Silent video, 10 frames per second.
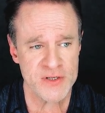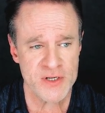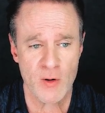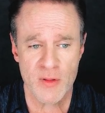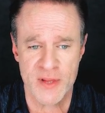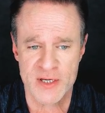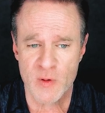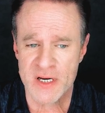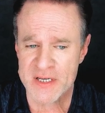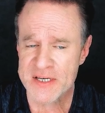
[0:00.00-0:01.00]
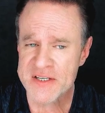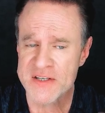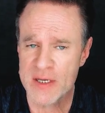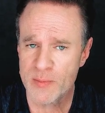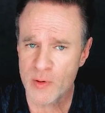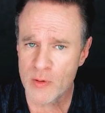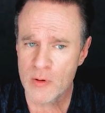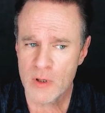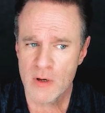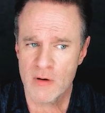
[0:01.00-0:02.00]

So this one is a simple,